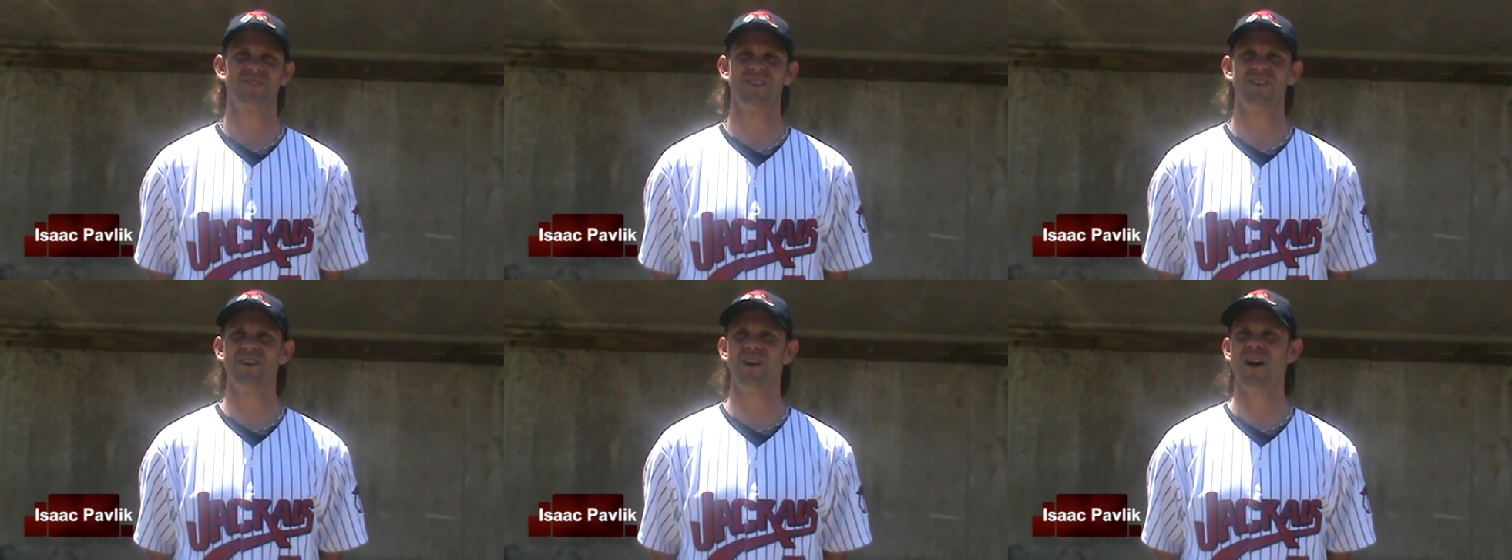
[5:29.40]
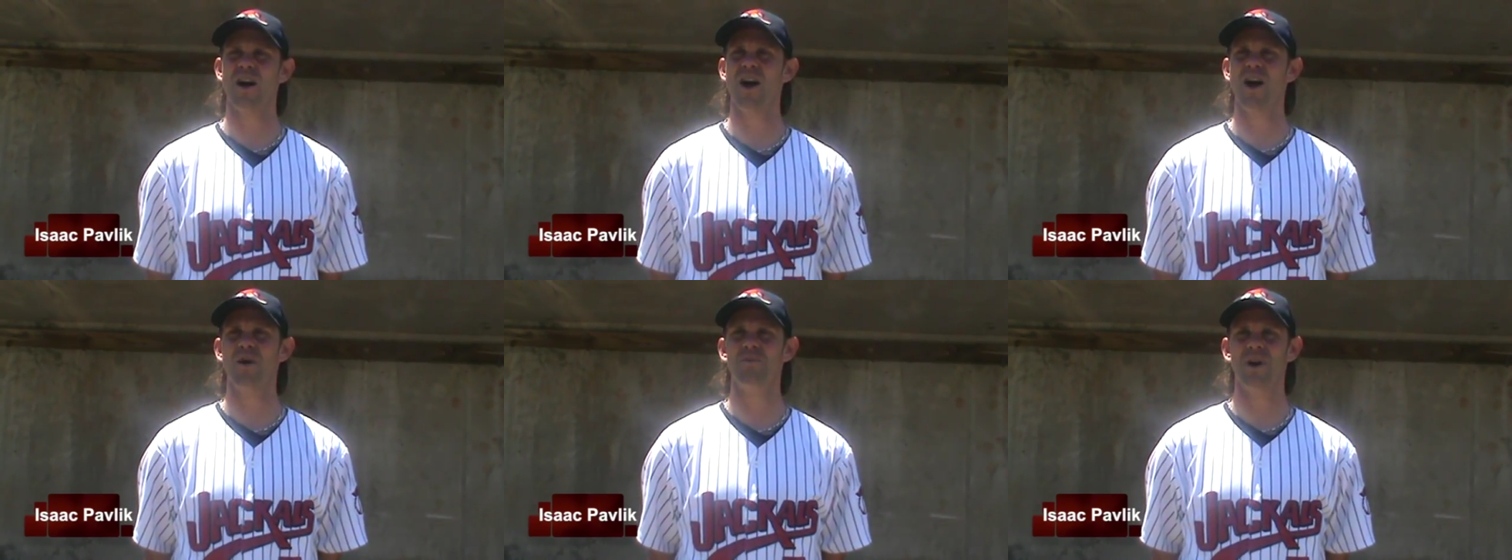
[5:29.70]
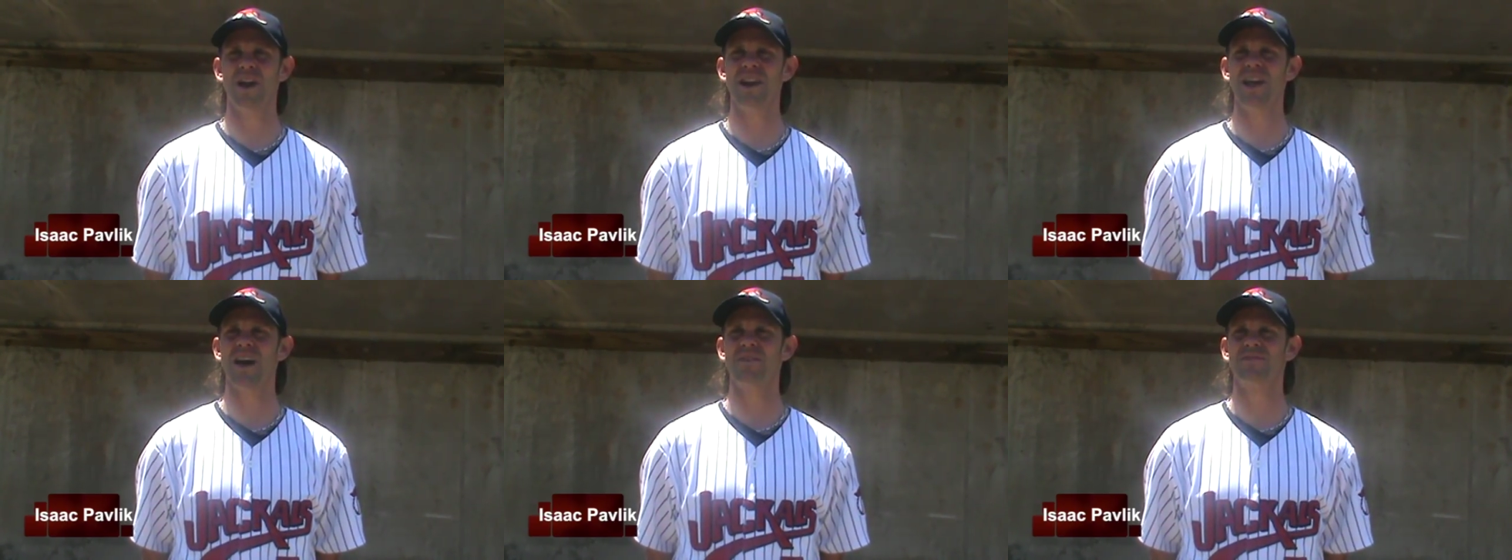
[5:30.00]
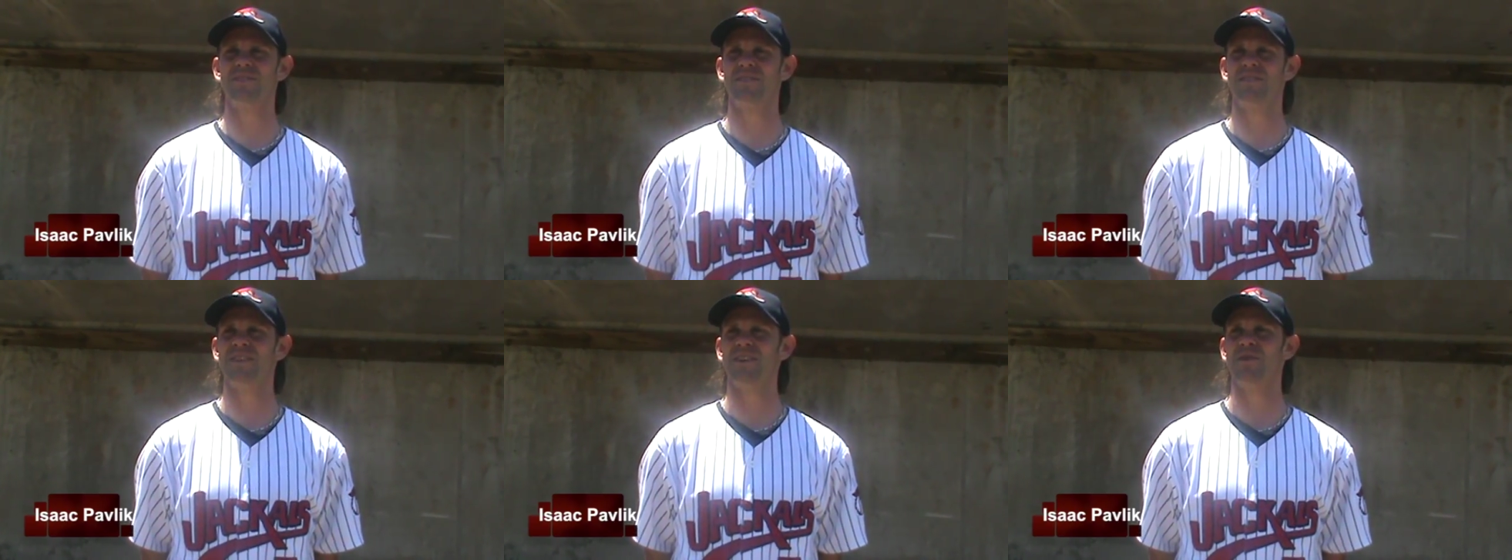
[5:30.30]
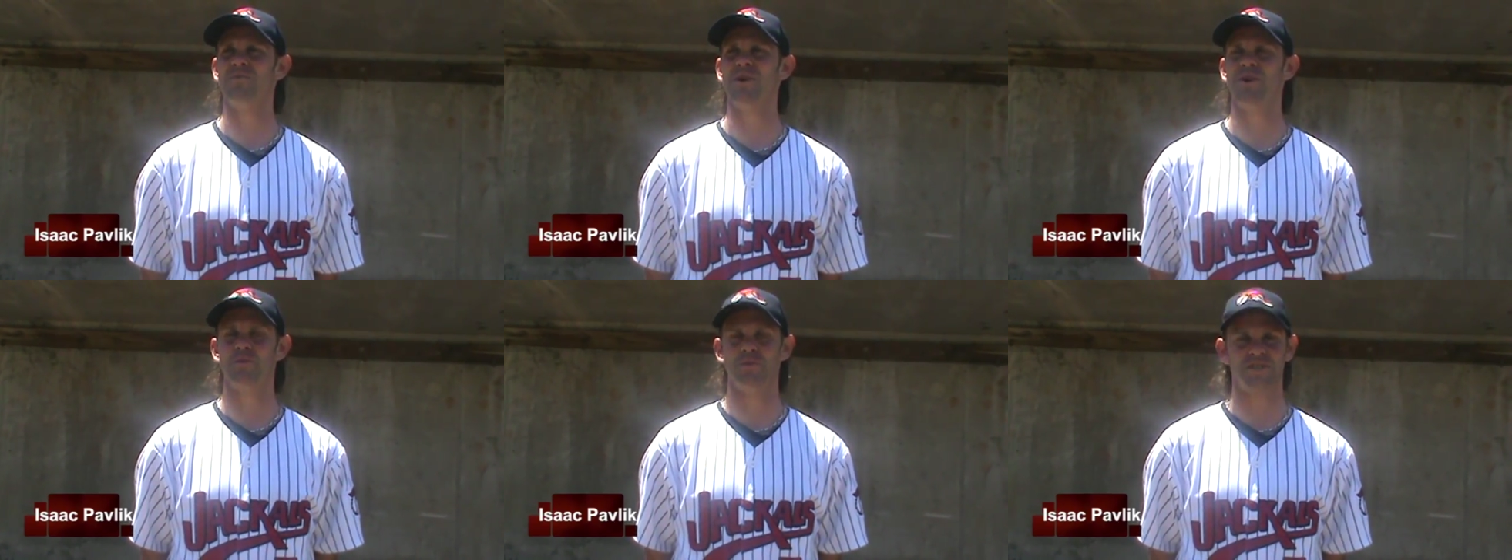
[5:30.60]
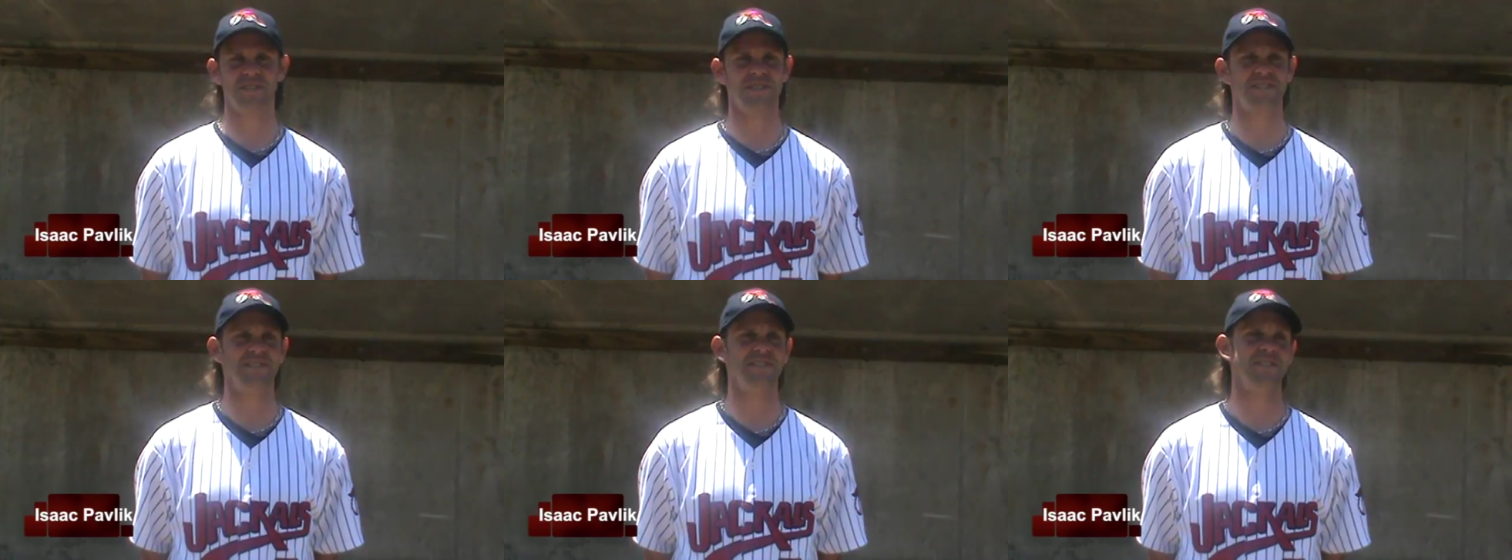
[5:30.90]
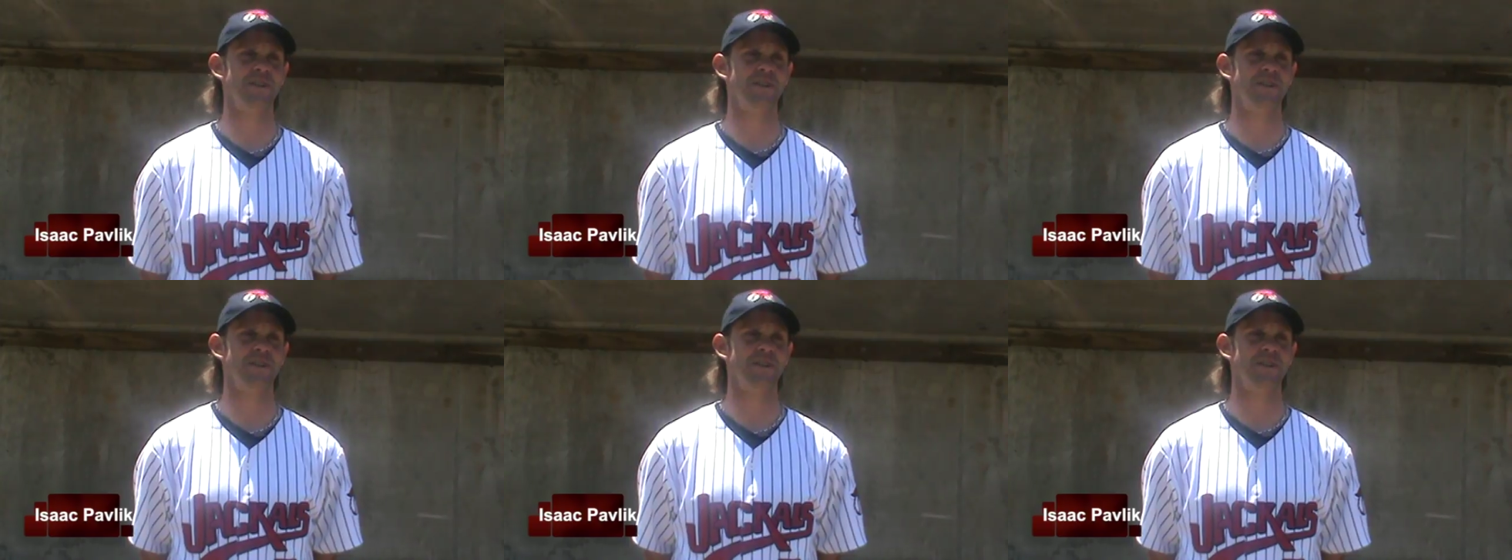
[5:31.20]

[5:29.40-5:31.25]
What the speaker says: I'd have to think about it with Justin